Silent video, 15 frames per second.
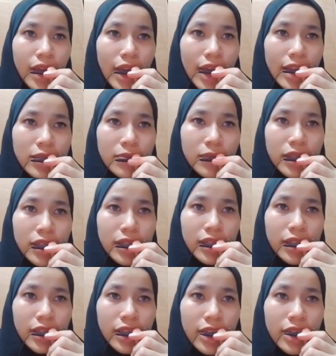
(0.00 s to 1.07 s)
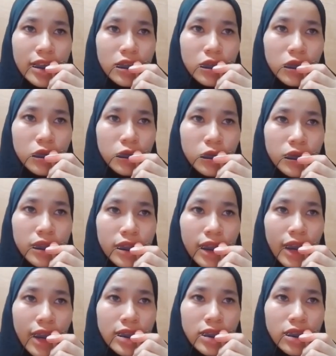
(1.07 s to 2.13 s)
Examining the case through the
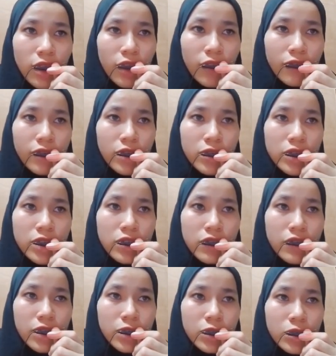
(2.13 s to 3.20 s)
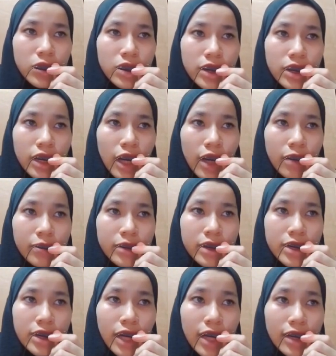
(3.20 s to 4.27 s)
lens of fiduciary duty helps
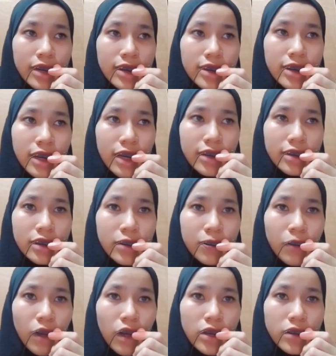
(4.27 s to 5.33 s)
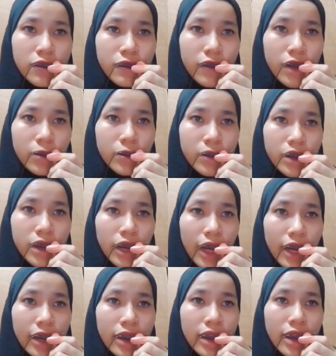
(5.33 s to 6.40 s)
us understand the board's value
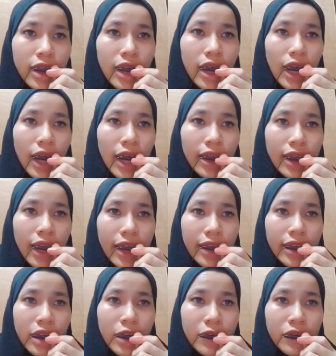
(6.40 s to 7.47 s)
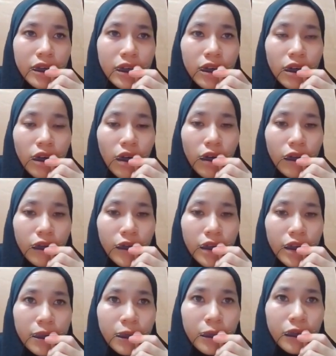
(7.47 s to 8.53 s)
and highlight areas for
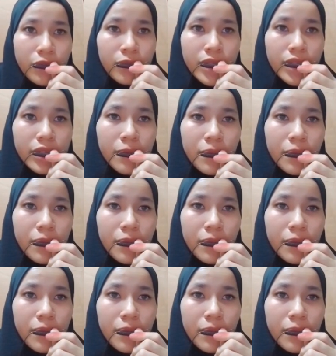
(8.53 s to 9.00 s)
improvement.